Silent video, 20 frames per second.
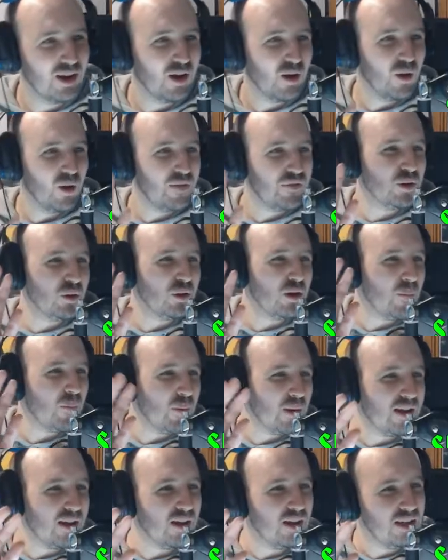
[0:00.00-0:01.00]
I've done a
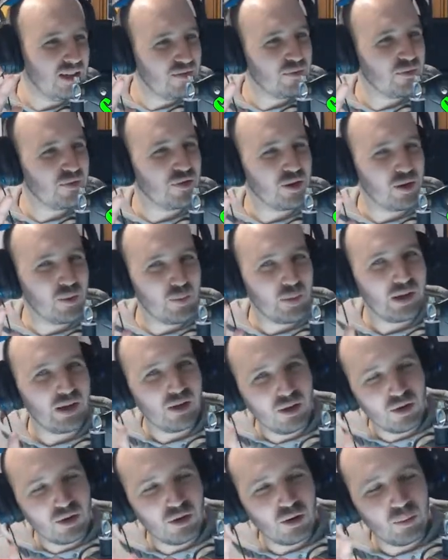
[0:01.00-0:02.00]
bit. I'll leave him for a bit.
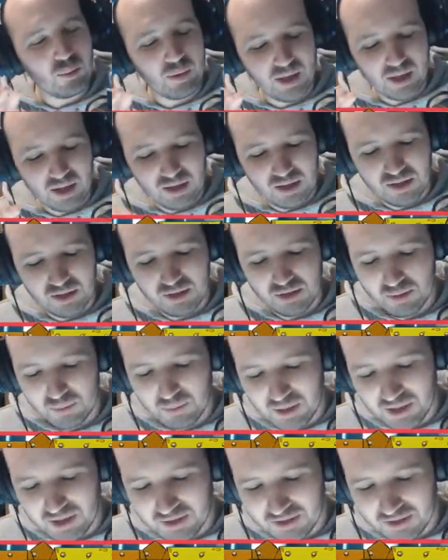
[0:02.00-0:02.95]
I'll come back. You know what I mean?